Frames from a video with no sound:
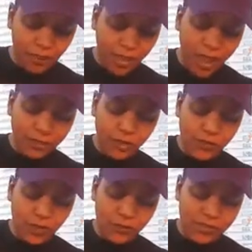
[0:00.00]
I don't even
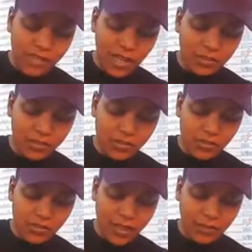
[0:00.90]
know if this salad looks
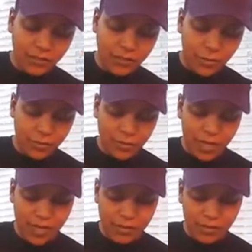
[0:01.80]
attractive anymore, to be
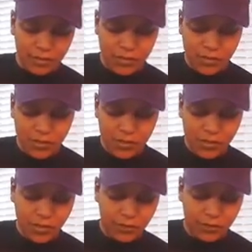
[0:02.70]
honest with you. There's so much
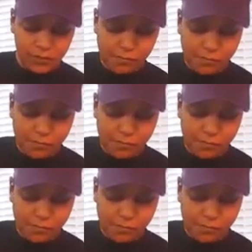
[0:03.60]
stuff in it.